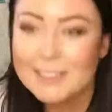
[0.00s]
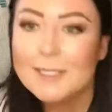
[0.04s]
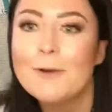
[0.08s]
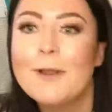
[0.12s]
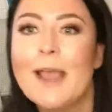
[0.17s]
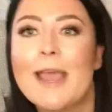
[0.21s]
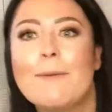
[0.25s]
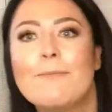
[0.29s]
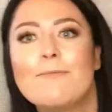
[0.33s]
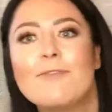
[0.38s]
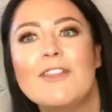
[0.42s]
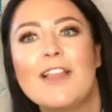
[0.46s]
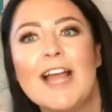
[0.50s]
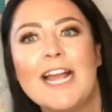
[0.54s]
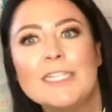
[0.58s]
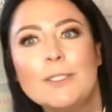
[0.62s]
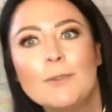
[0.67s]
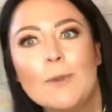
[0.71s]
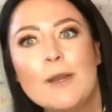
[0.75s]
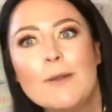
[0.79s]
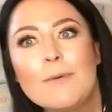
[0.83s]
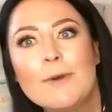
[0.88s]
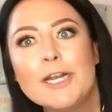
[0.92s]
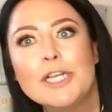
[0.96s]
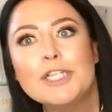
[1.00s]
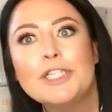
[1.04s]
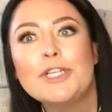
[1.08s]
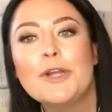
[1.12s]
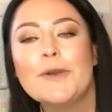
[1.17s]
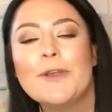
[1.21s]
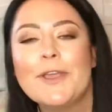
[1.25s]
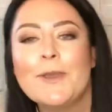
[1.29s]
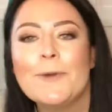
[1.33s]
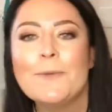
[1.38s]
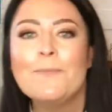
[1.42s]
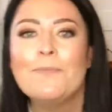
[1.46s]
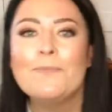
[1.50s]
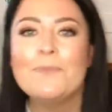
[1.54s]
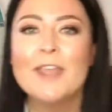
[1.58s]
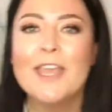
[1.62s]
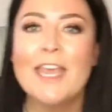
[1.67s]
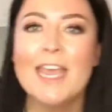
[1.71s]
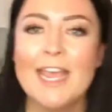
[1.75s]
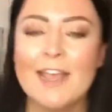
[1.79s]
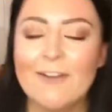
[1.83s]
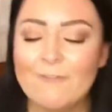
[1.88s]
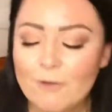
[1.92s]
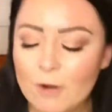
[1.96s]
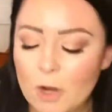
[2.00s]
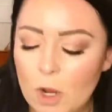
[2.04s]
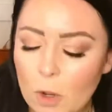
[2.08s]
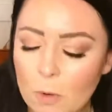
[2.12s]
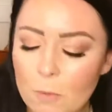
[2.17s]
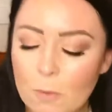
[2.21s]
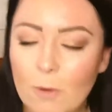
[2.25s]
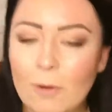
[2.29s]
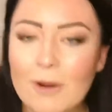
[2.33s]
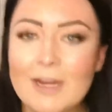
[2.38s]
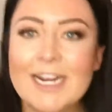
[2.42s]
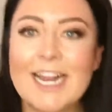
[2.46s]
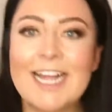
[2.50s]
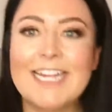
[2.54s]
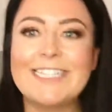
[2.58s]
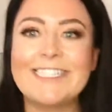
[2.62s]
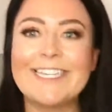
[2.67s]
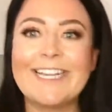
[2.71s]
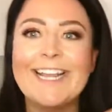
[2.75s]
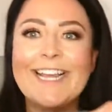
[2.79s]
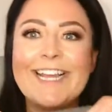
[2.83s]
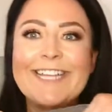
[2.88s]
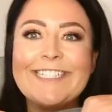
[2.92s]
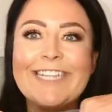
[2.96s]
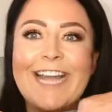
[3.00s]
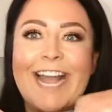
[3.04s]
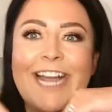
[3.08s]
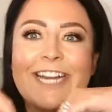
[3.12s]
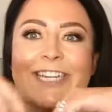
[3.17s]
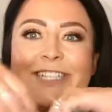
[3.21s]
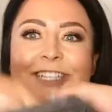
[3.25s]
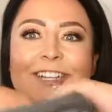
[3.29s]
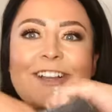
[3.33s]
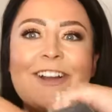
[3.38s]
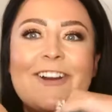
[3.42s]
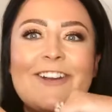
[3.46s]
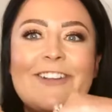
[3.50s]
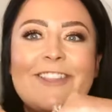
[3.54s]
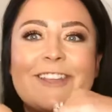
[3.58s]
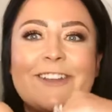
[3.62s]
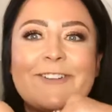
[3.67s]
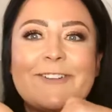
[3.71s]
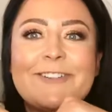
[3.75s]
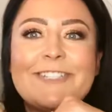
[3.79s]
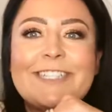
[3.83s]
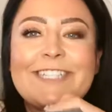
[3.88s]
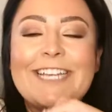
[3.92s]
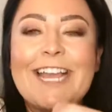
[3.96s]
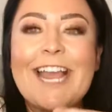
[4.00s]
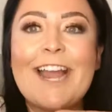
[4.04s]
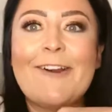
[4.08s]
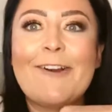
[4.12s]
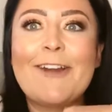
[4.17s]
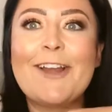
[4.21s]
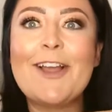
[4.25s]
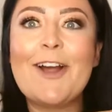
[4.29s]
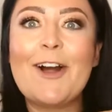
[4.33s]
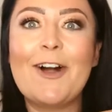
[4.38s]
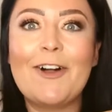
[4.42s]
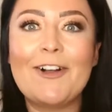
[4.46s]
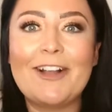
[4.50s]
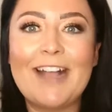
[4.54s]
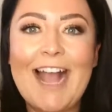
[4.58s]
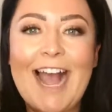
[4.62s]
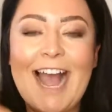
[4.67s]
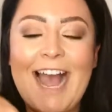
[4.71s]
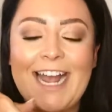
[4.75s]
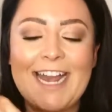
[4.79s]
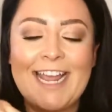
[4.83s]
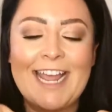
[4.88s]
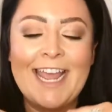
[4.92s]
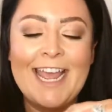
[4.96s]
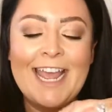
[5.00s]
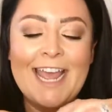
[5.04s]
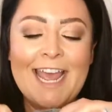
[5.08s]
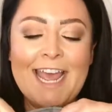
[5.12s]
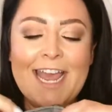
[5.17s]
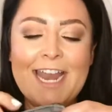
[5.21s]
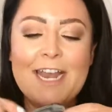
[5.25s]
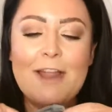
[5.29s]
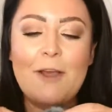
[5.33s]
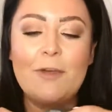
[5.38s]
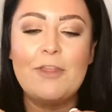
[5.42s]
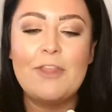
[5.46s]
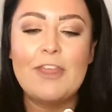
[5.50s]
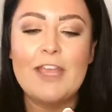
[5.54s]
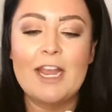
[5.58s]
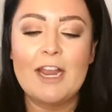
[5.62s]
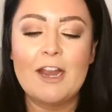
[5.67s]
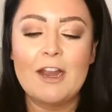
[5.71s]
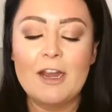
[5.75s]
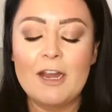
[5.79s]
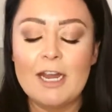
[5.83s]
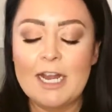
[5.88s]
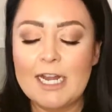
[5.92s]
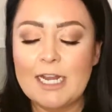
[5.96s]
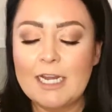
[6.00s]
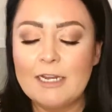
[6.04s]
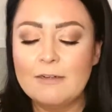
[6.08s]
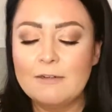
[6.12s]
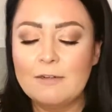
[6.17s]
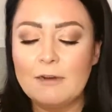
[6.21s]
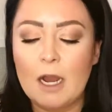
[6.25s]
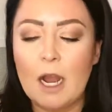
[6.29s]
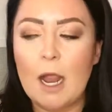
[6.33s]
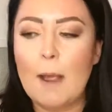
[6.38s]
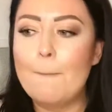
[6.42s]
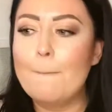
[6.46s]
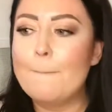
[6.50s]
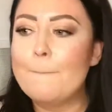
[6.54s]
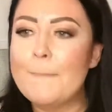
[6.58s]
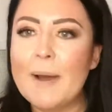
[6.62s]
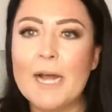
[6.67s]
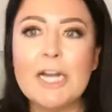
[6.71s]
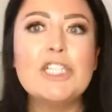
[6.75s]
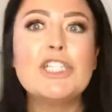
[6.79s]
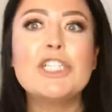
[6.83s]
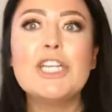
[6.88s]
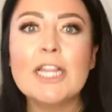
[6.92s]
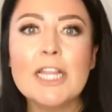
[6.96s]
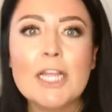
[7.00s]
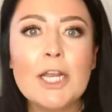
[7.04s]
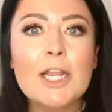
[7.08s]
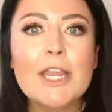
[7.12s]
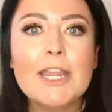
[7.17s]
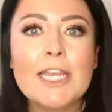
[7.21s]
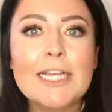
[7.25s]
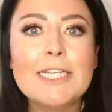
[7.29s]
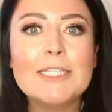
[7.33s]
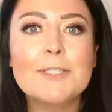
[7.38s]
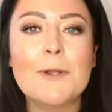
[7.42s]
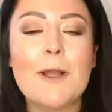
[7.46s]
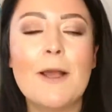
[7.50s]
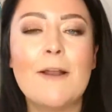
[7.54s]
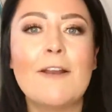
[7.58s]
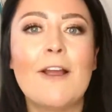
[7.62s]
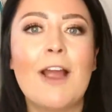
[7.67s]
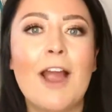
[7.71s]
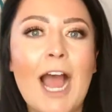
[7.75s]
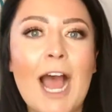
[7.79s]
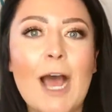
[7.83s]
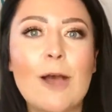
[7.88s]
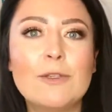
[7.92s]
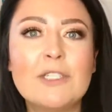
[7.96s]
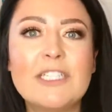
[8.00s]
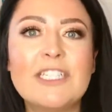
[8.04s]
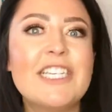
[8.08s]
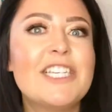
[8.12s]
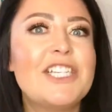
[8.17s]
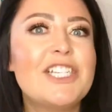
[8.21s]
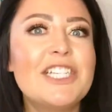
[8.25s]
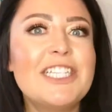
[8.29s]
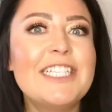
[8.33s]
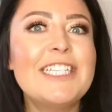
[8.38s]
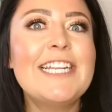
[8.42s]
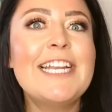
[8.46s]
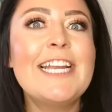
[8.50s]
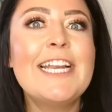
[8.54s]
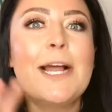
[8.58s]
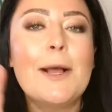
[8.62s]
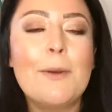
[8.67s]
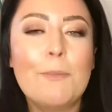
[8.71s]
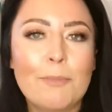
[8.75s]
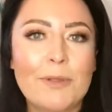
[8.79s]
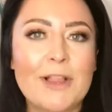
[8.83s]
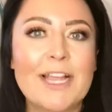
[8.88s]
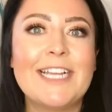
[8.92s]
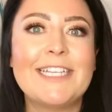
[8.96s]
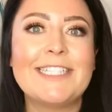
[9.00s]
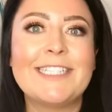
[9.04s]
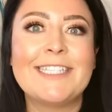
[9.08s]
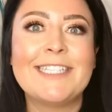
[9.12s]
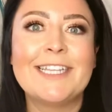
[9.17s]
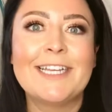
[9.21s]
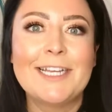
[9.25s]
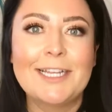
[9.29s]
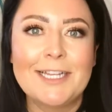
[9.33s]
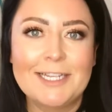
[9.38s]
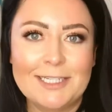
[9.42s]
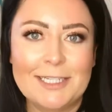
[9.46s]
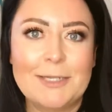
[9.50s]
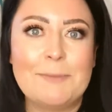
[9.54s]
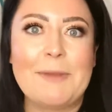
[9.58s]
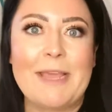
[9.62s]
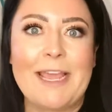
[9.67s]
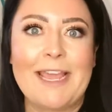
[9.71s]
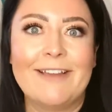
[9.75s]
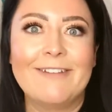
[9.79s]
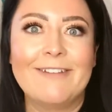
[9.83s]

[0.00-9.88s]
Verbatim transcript: Okay, the last one I wanna show you for home organizing is actually our Littles Carry All Caddy. Now there are a bunch of little things around our house that just need a place to be,